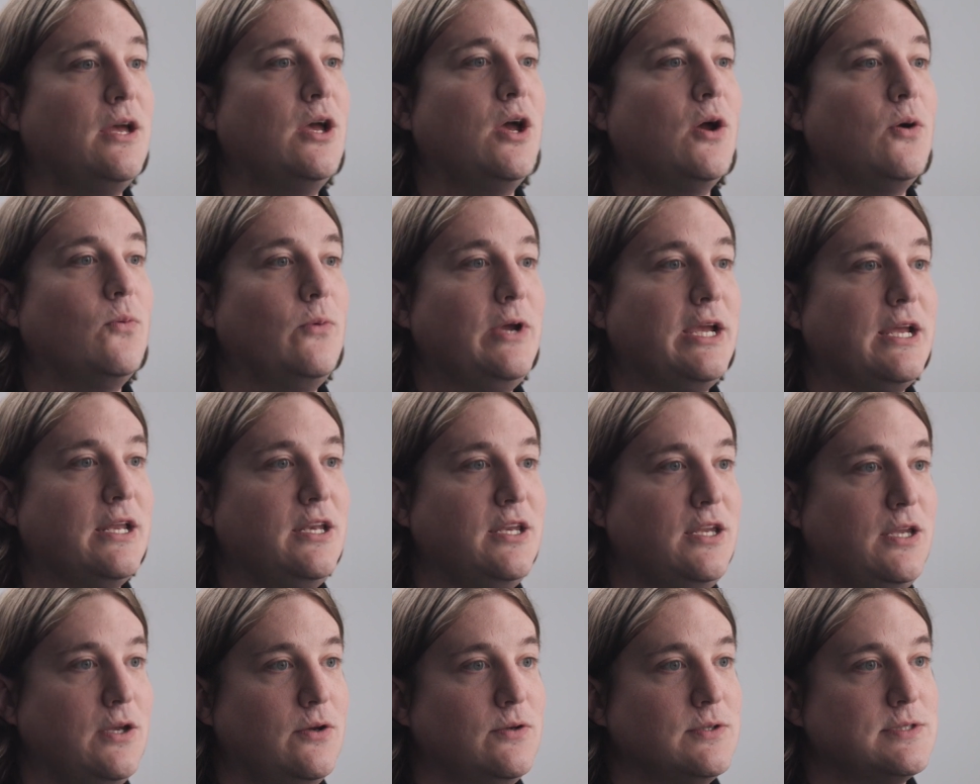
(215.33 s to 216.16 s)
We can
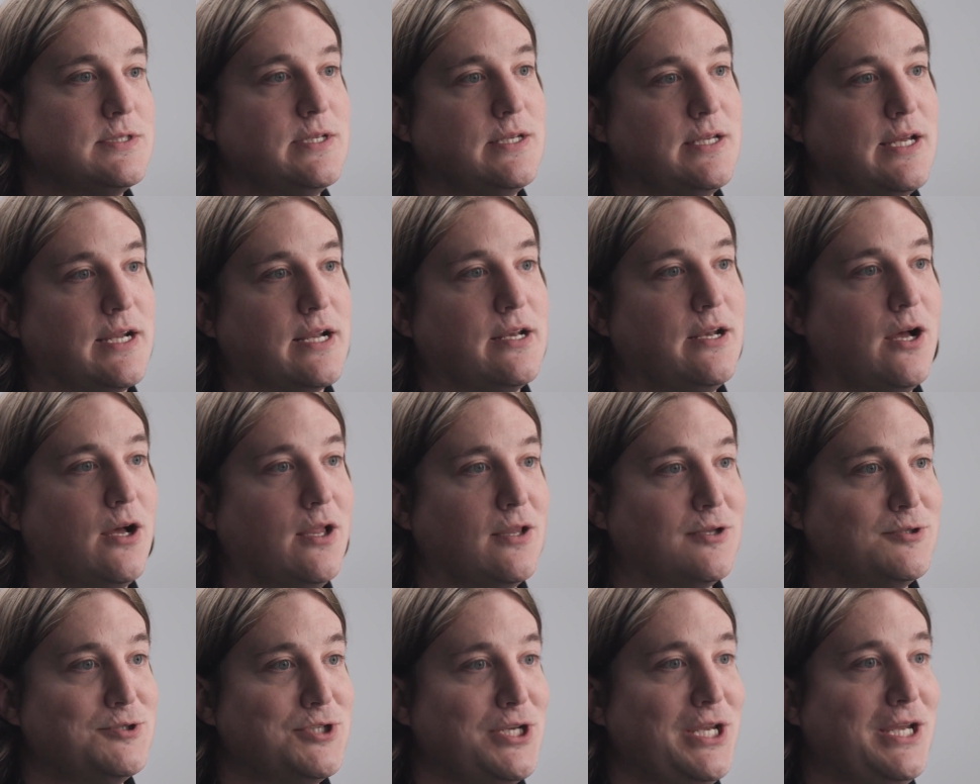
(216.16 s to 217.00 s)
use the
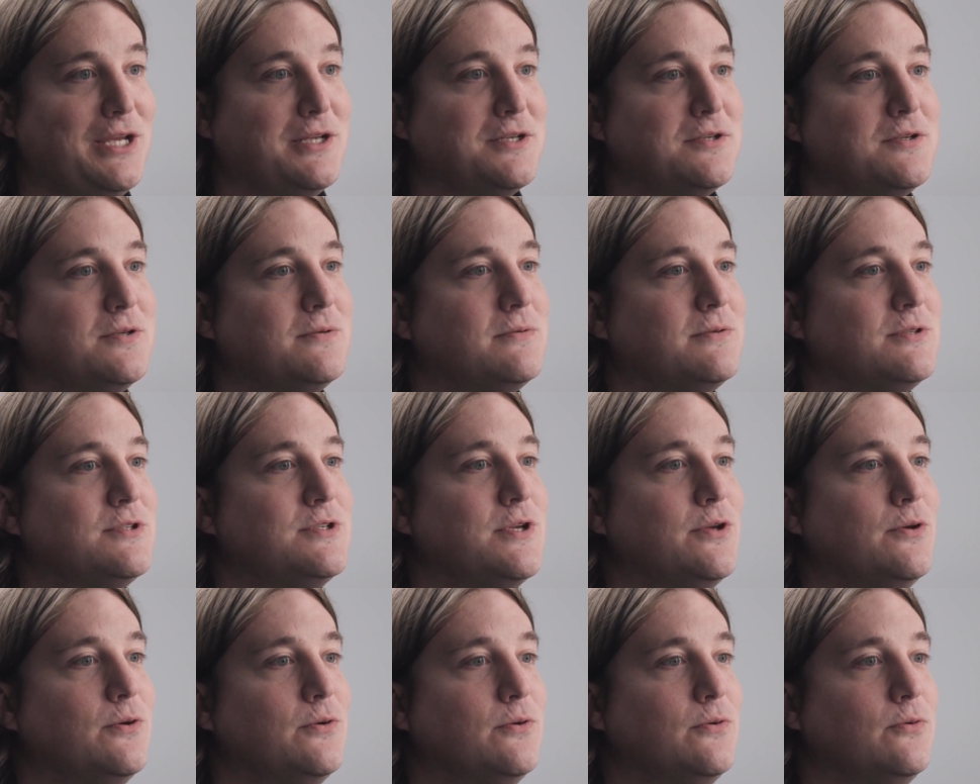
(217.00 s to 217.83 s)
technology
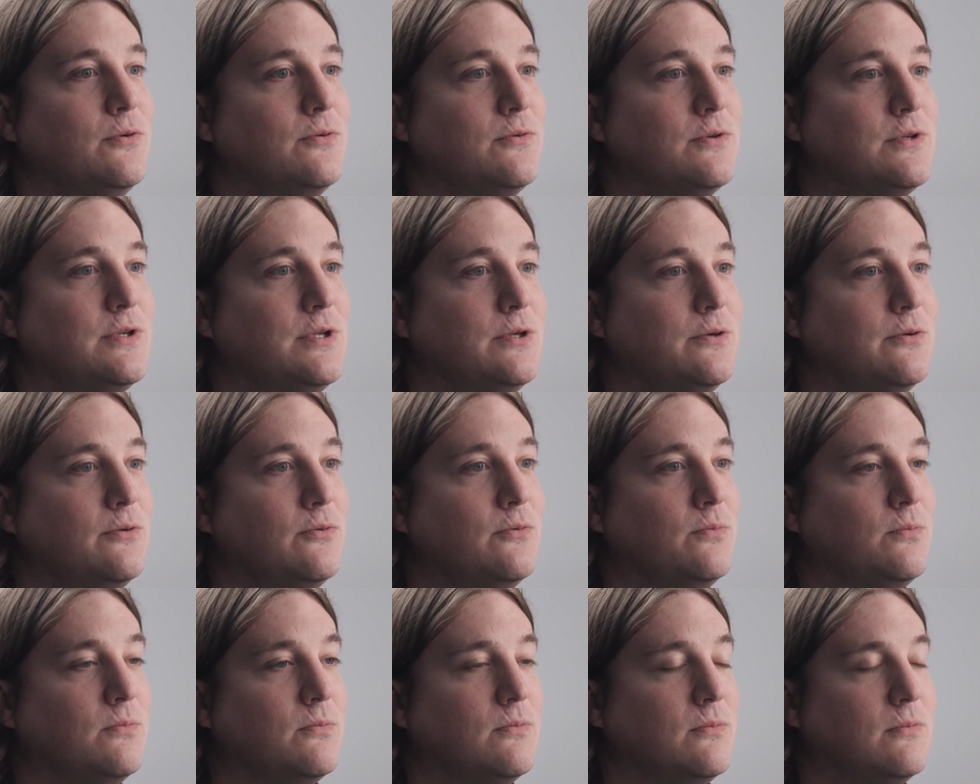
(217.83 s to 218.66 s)
to
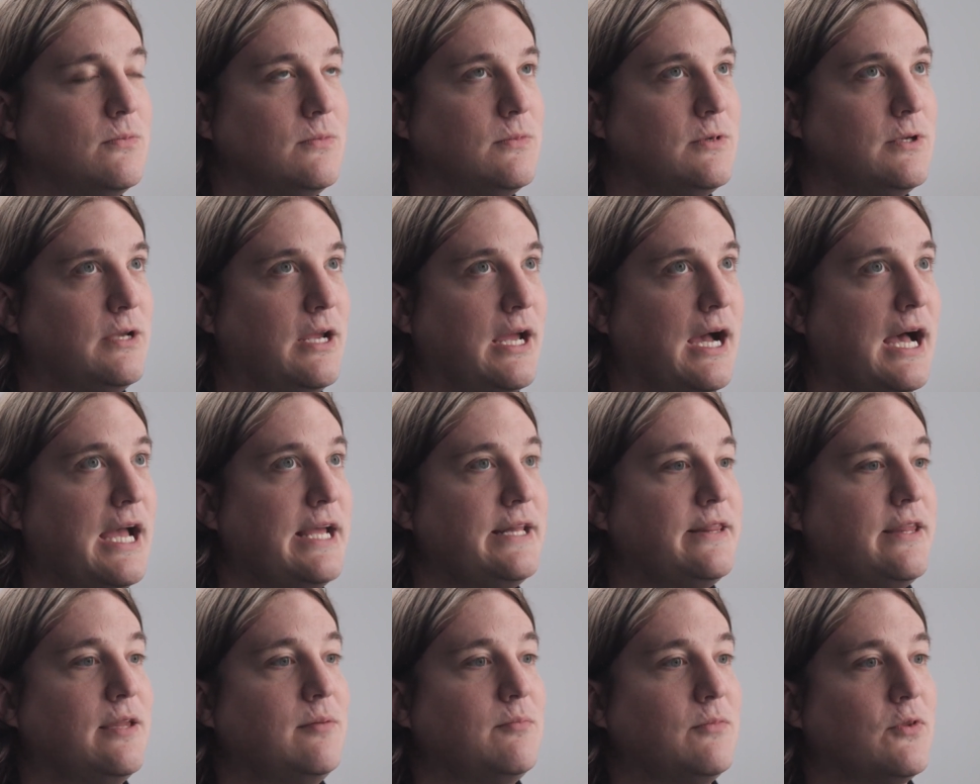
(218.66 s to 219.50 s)
guide
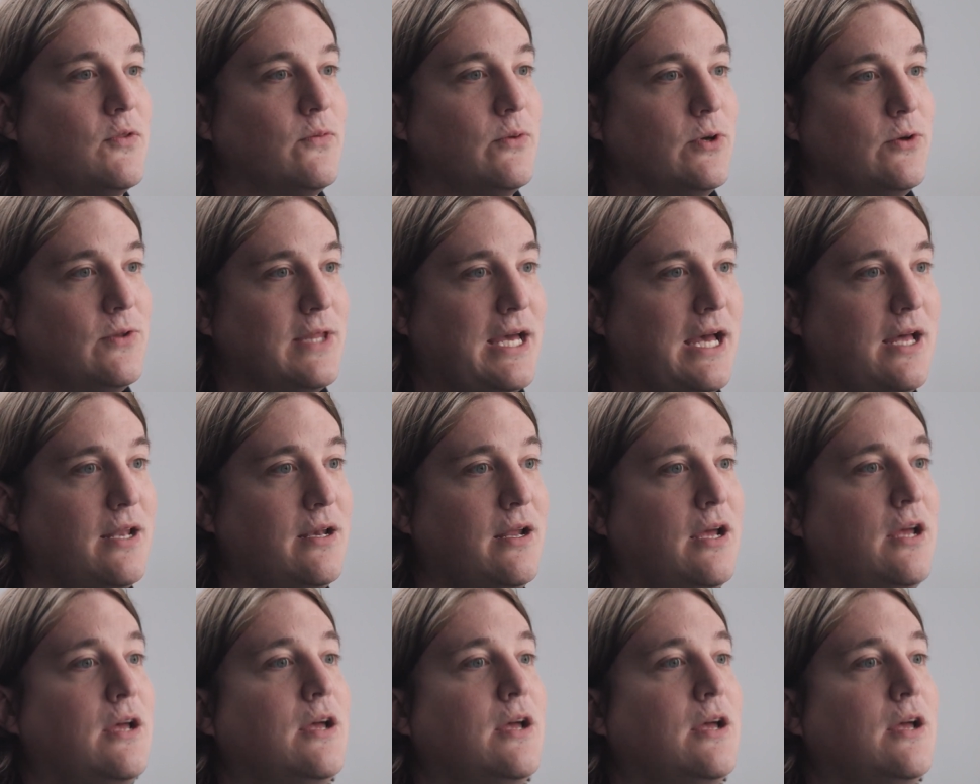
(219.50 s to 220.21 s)
them through that.